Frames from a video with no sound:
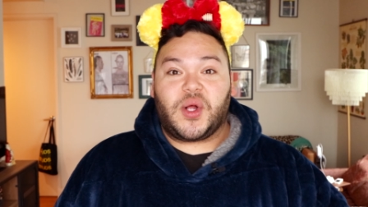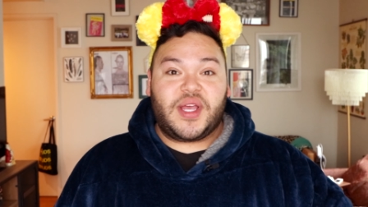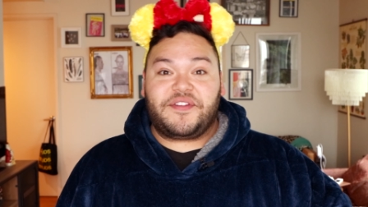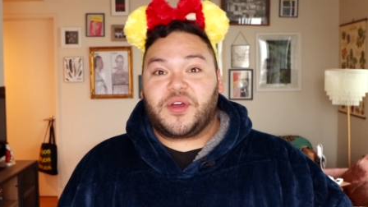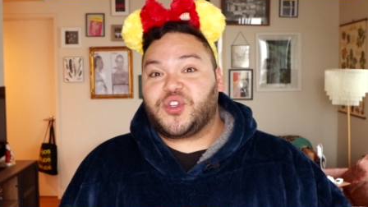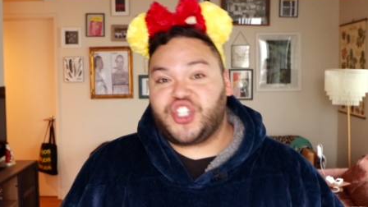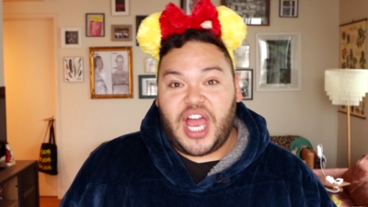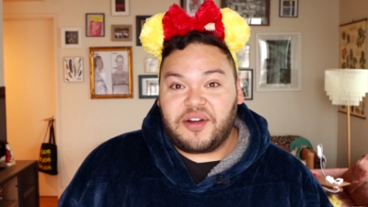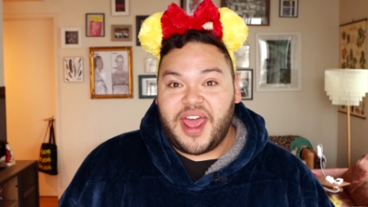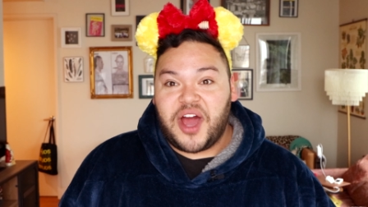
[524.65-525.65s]
I'll give you a
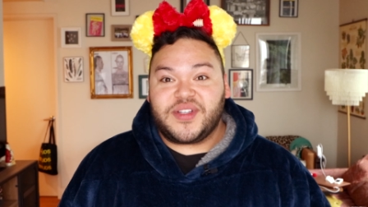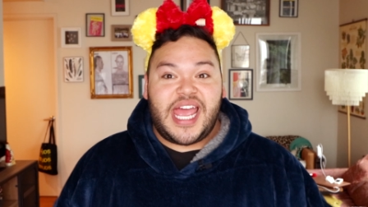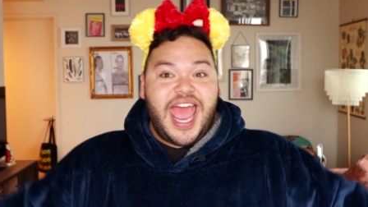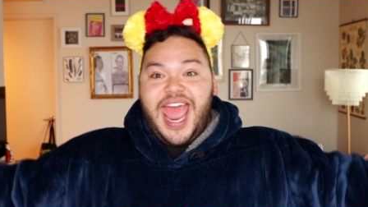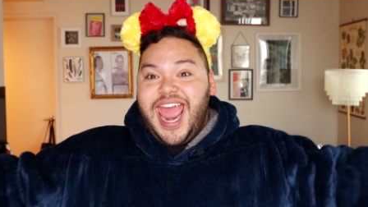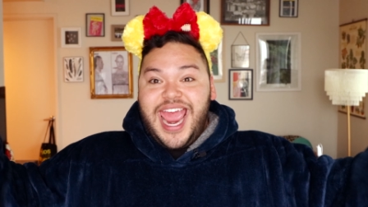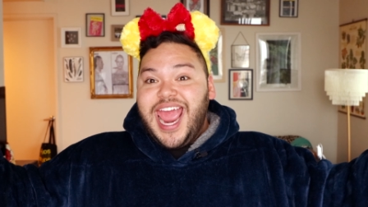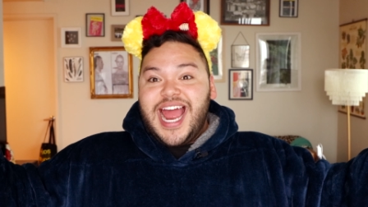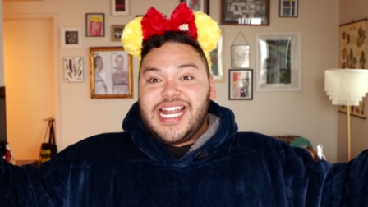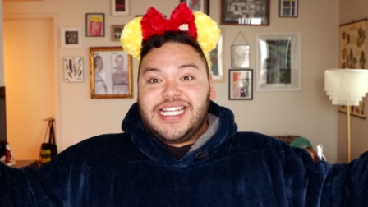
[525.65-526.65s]
shout out
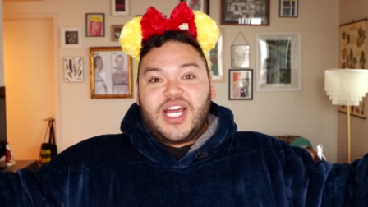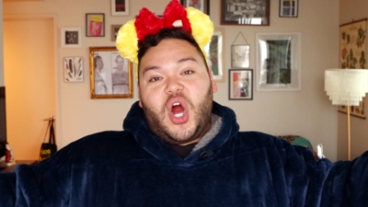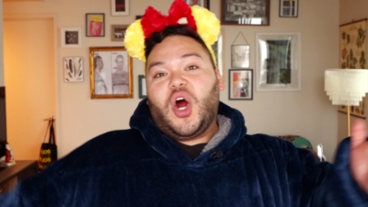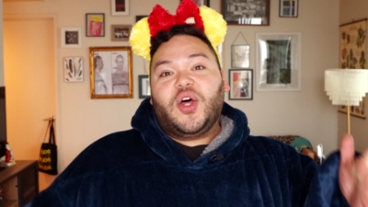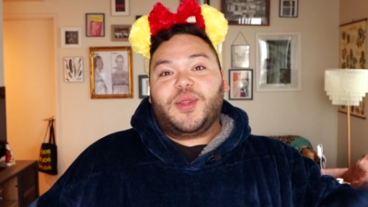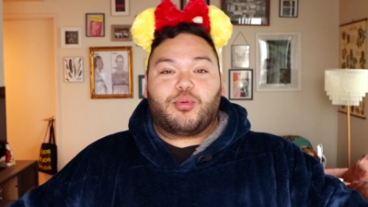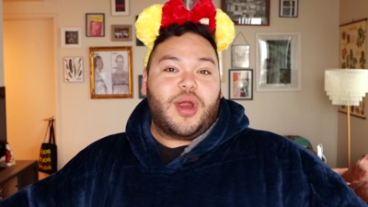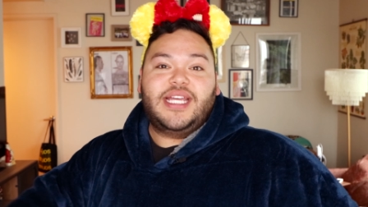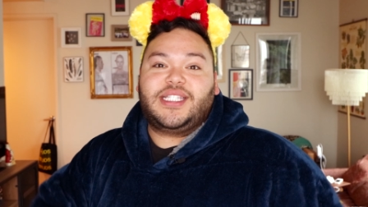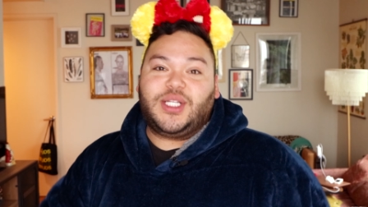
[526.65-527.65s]
and all the praise,